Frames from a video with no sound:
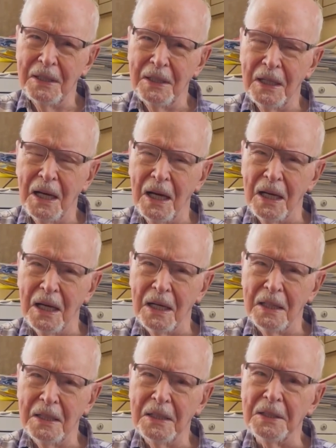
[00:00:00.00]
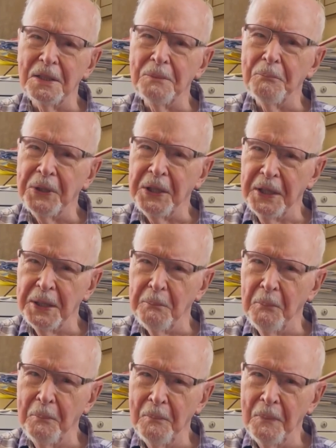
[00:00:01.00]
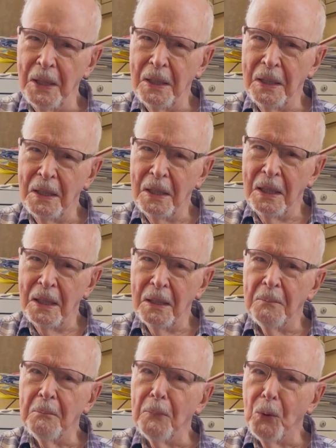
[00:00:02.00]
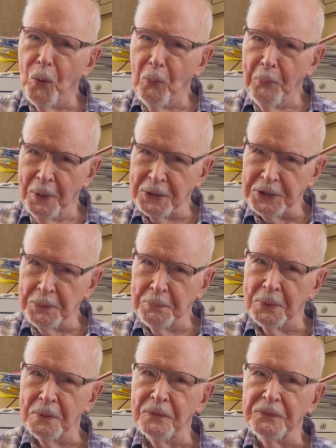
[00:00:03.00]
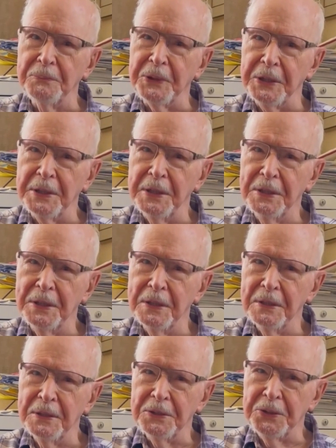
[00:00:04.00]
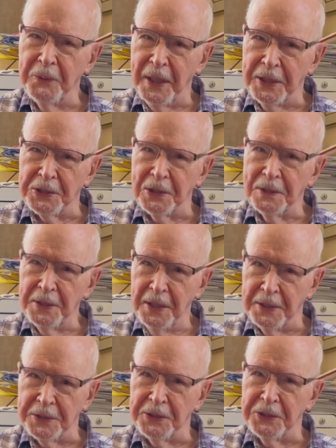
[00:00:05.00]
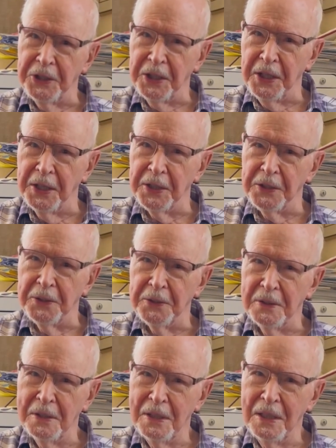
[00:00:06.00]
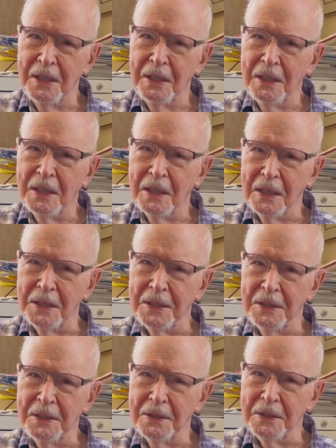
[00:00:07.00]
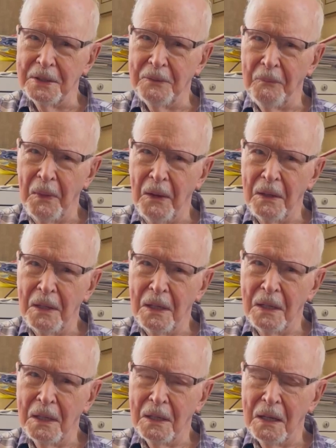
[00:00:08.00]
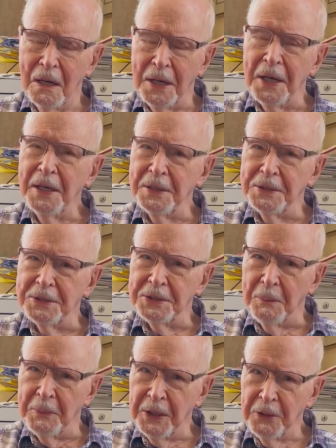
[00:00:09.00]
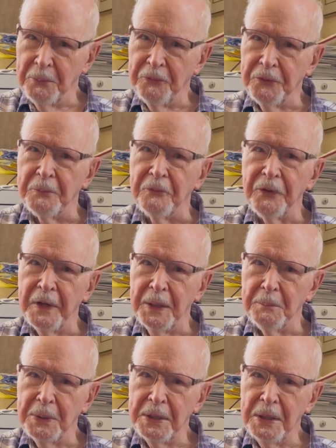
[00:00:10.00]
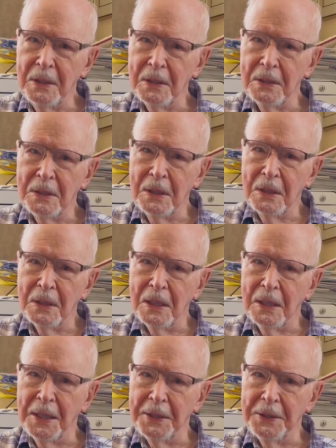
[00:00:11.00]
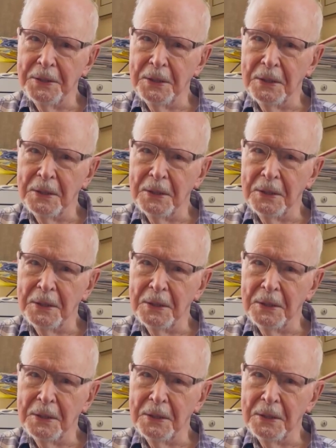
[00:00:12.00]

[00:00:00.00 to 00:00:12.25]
it became more possible for me to actually get to Chicago. And I had some help from family, and